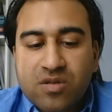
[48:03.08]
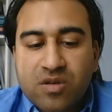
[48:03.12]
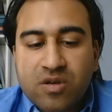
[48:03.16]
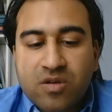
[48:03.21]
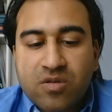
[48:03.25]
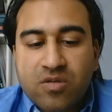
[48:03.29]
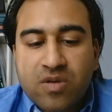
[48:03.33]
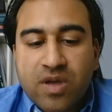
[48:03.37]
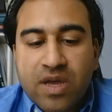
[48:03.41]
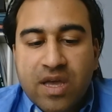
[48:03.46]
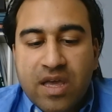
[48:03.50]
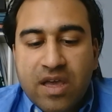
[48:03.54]

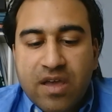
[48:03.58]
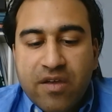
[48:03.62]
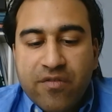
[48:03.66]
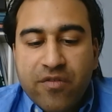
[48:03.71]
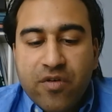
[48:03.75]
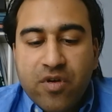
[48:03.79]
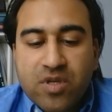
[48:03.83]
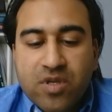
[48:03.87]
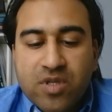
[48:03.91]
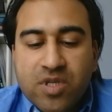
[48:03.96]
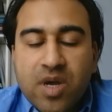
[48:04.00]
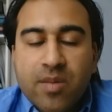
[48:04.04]
So,
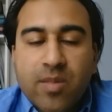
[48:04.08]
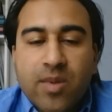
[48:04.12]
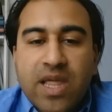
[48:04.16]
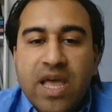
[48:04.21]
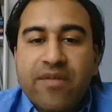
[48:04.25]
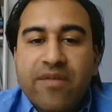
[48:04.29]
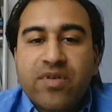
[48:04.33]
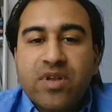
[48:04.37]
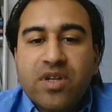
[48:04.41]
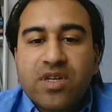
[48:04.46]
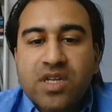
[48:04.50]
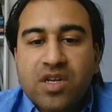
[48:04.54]
for example,
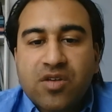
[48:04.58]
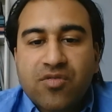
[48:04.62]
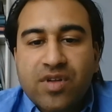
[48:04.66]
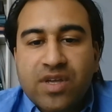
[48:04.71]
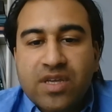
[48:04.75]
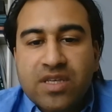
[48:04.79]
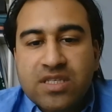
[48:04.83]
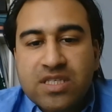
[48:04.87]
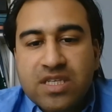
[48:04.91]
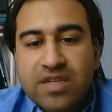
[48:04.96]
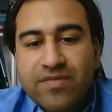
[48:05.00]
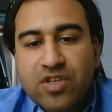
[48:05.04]
having a
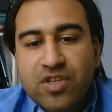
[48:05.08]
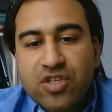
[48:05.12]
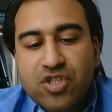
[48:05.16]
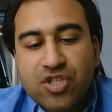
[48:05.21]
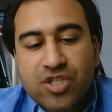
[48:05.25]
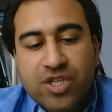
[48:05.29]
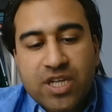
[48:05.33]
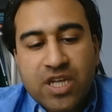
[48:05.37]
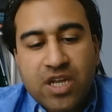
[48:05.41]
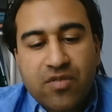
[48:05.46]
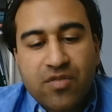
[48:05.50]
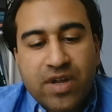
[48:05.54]
degree in civil
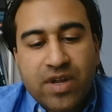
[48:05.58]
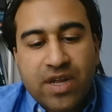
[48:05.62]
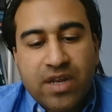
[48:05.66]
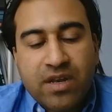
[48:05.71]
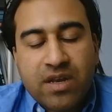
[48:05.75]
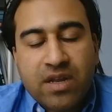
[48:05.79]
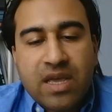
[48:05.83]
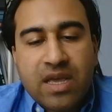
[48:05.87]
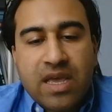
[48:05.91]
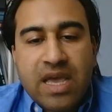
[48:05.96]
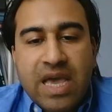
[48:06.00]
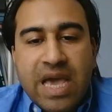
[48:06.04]

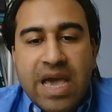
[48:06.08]
engineering,